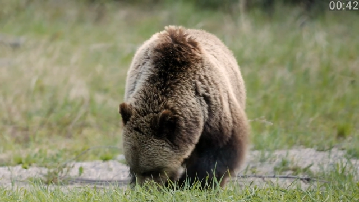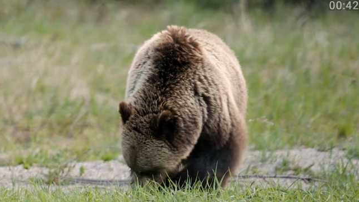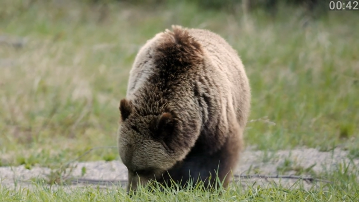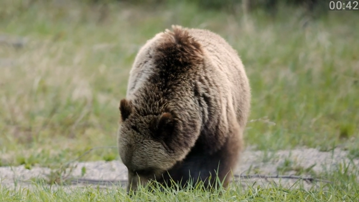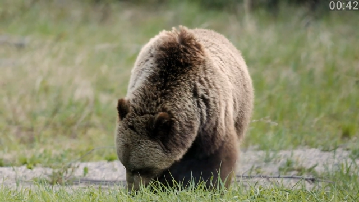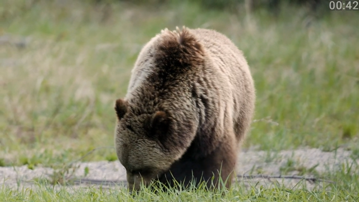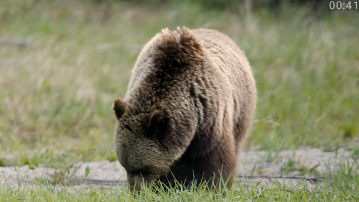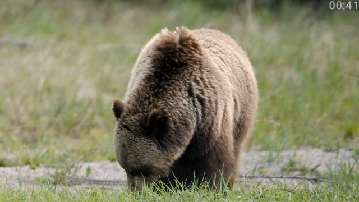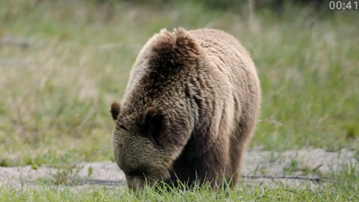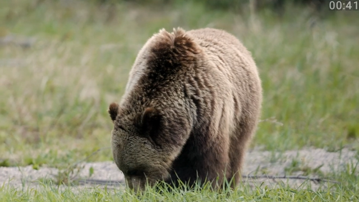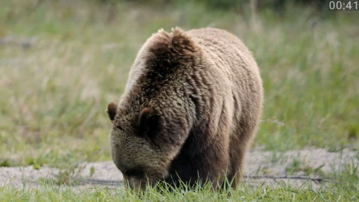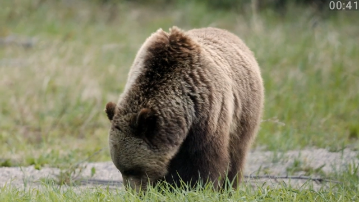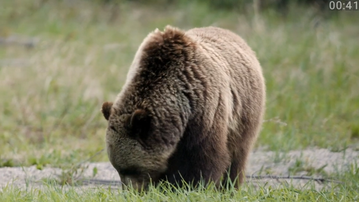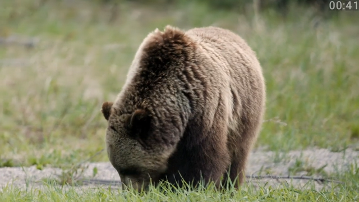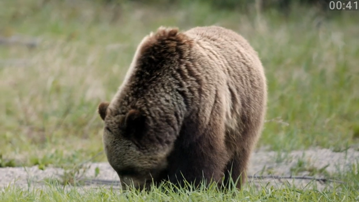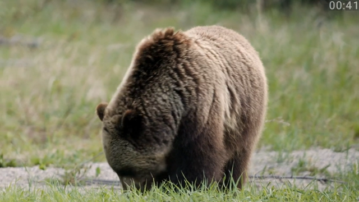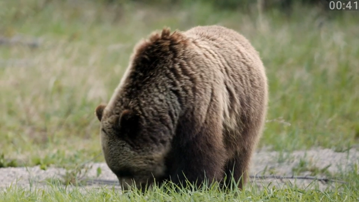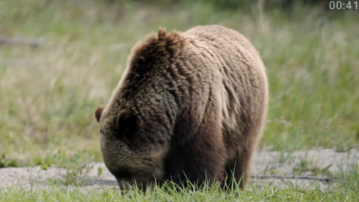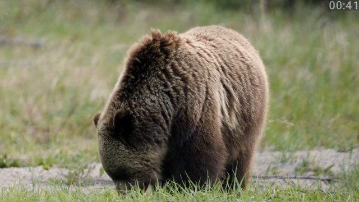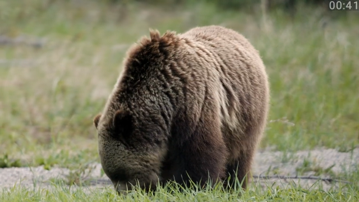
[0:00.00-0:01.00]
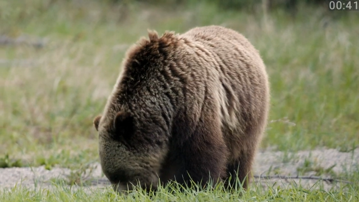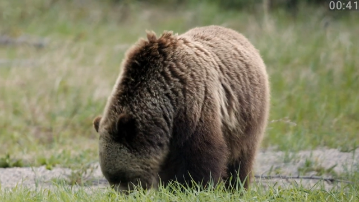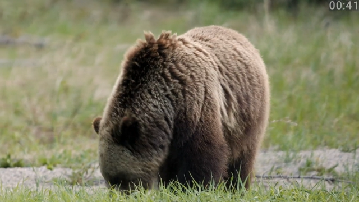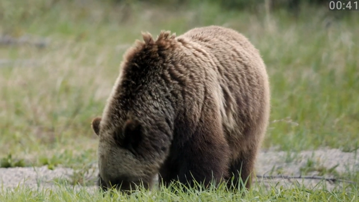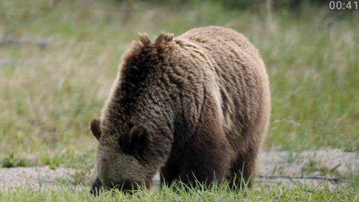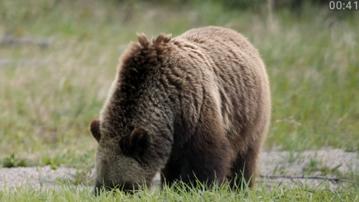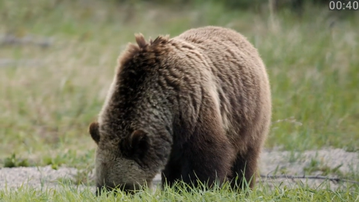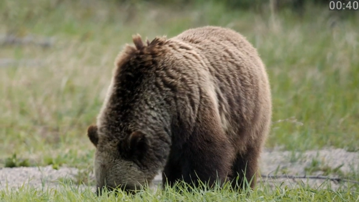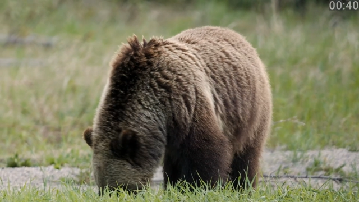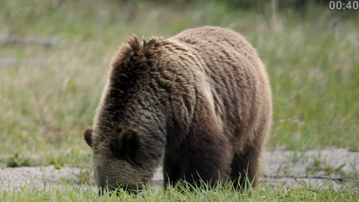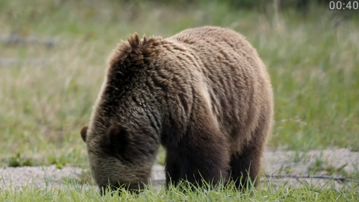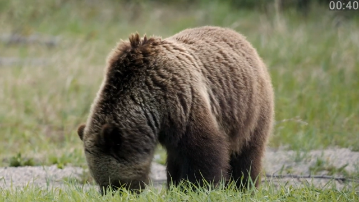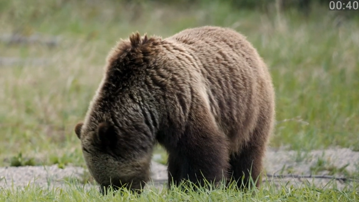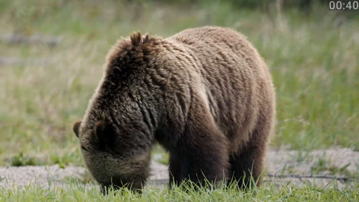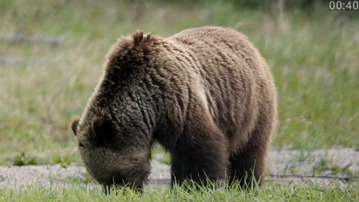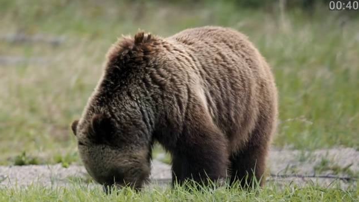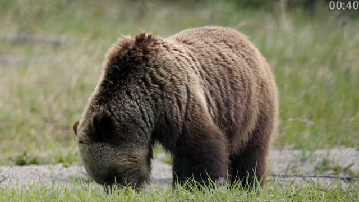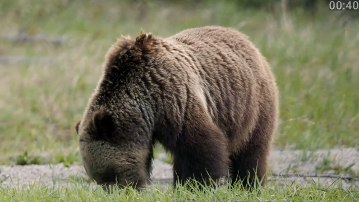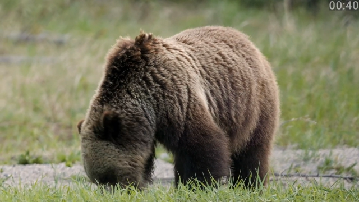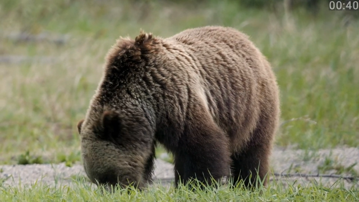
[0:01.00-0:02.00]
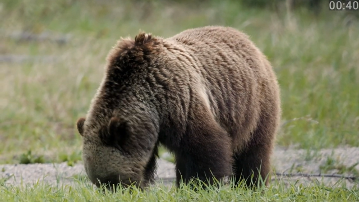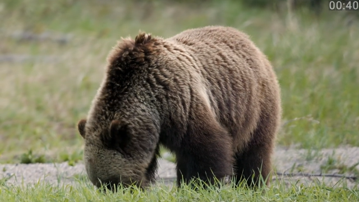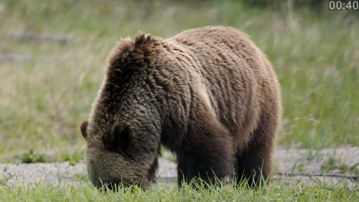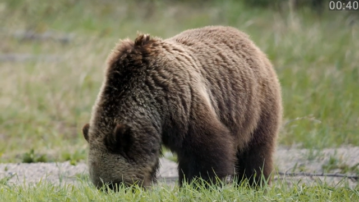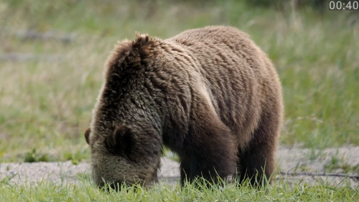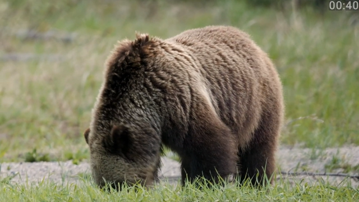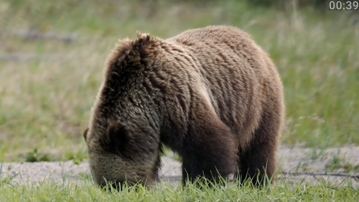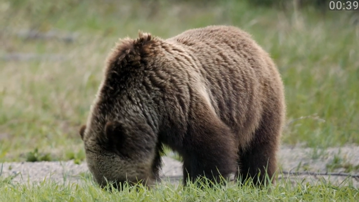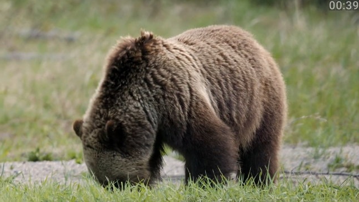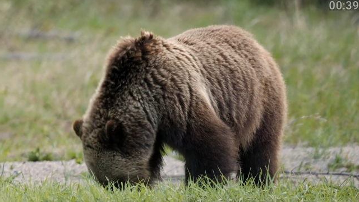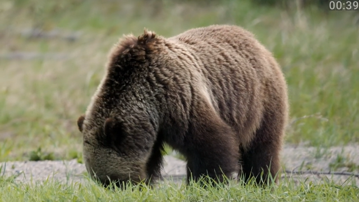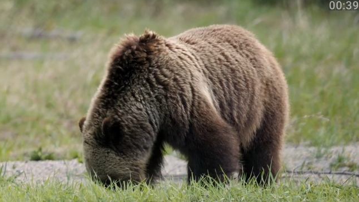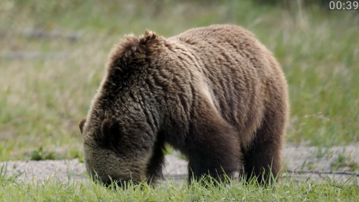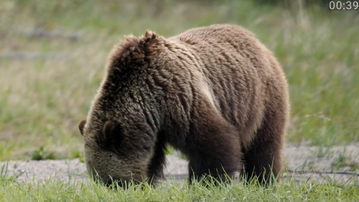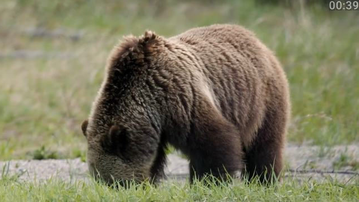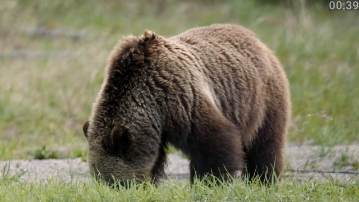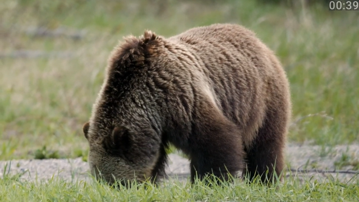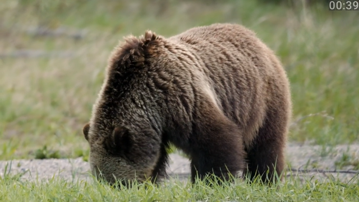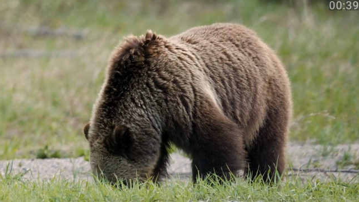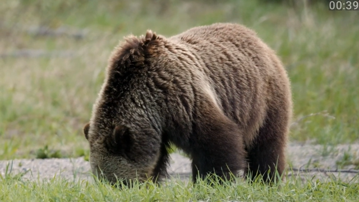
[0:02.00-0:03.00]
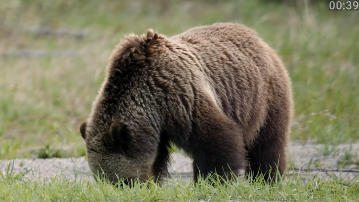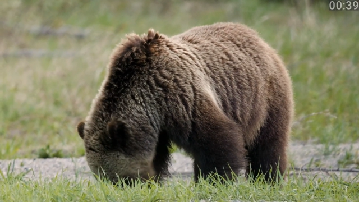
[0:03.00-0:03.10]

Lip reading: Nobody's mouth can be seen.